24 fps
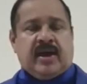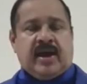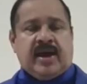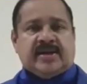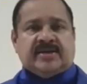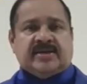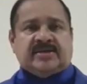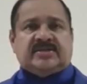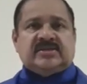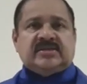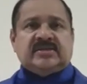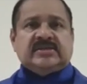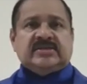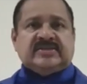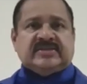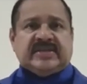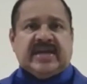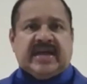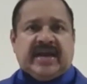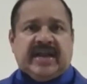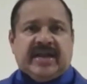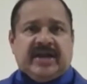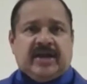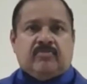and
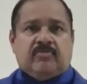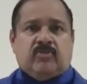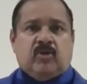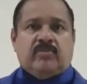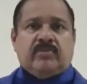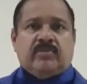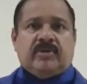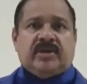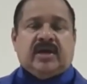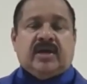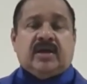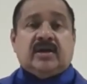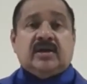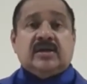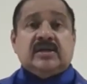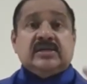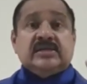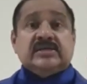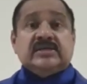cyclical unemployment are